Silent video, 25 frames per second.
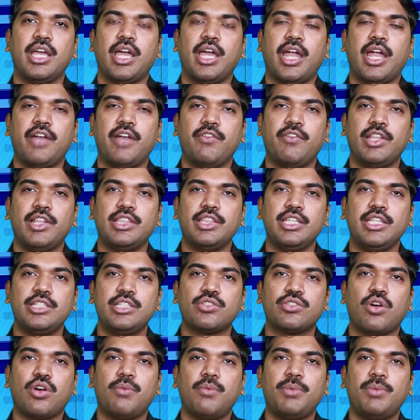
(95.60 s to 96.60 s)
And when
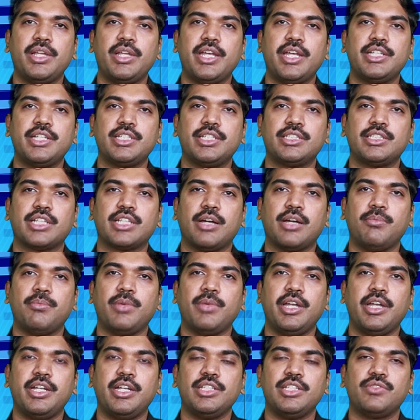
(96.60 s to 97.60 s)
these complications
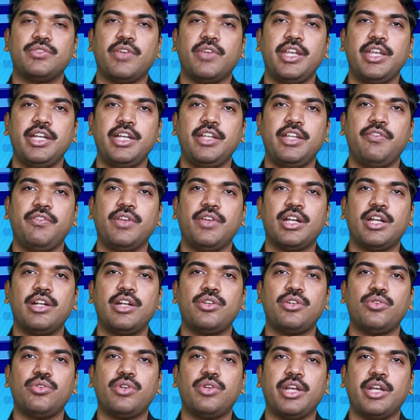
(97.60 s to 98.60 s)
come, it is very
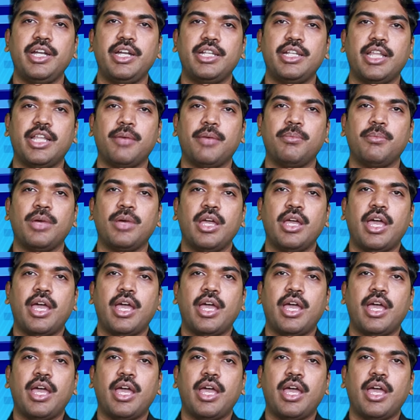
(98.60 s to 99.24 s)
difficult to treat them.